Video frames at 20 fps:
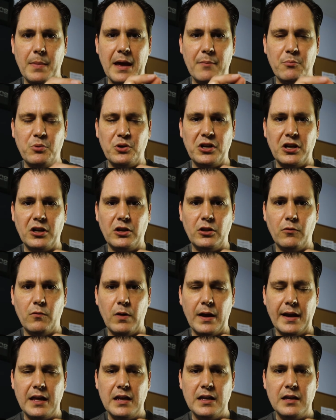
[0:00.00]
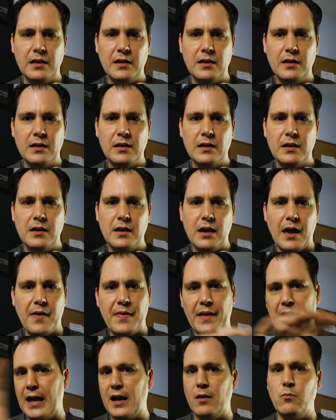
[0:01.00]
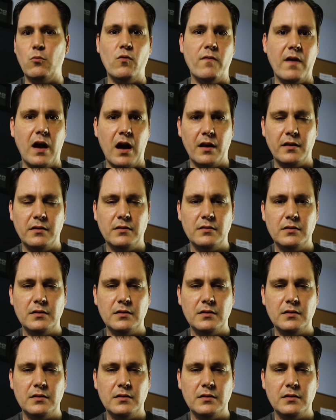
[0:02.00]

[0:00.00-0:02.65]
that particular wedding, and then I can move on.